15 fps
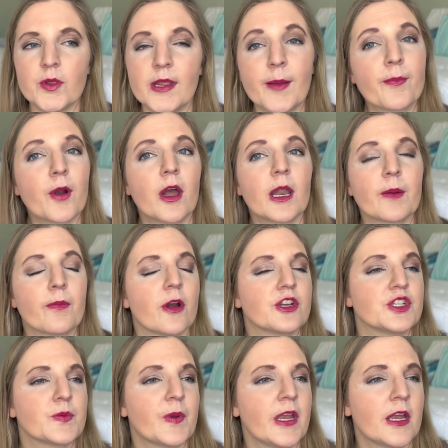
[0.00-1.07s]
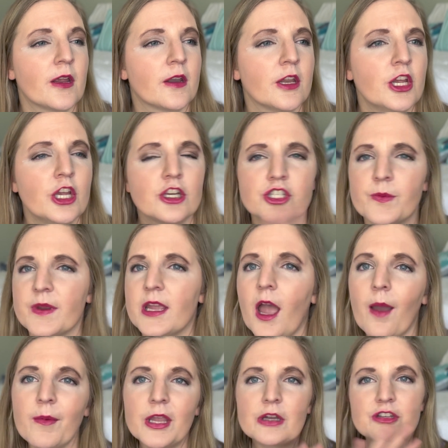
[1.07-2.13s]
lip product project pan should be
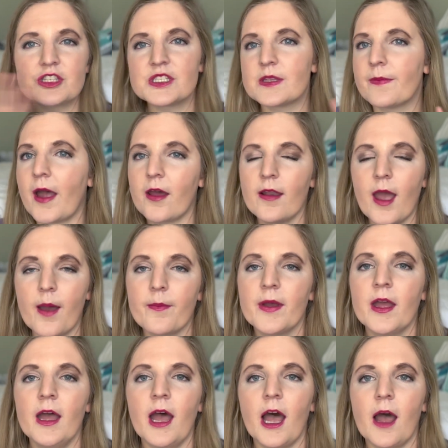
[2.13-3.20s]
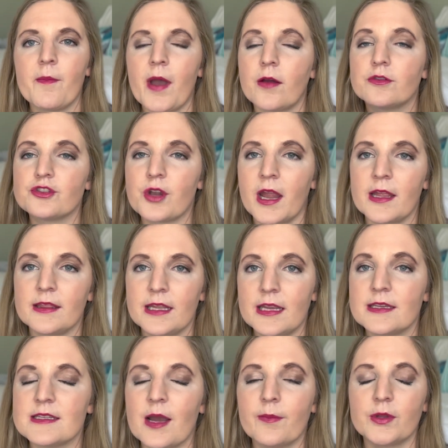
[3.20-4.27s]
coming or just about up. Um, I will try and link
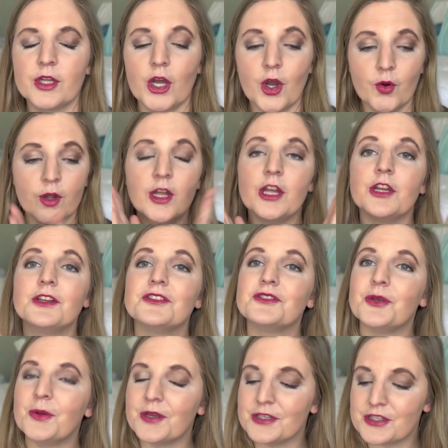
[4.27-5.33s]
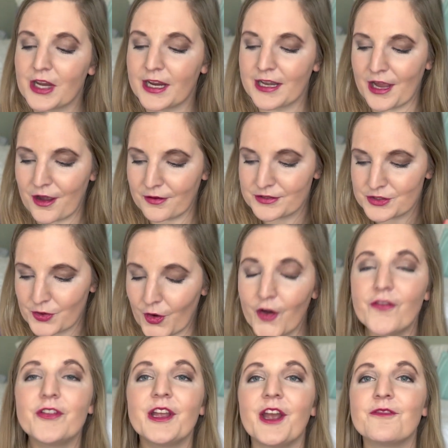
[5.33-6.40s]
it down below so you can check it out. And so
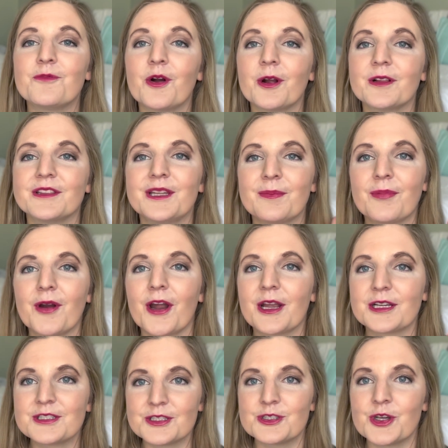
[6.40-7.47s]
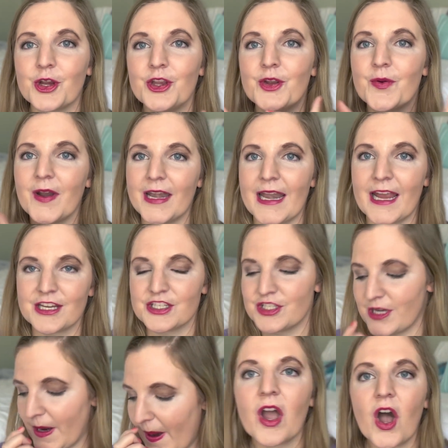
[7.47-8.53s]
hopefully I have more lip products to show you next
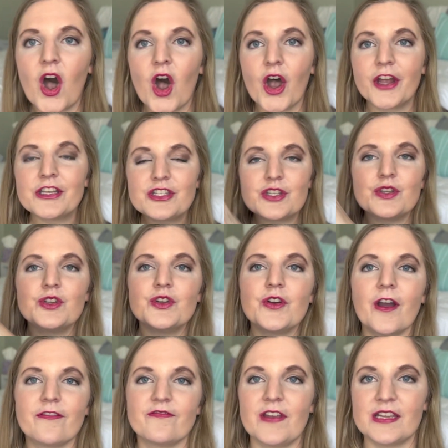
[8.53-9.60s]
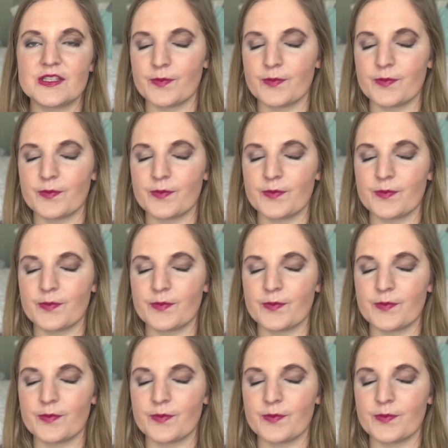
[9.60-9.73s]
year. On to face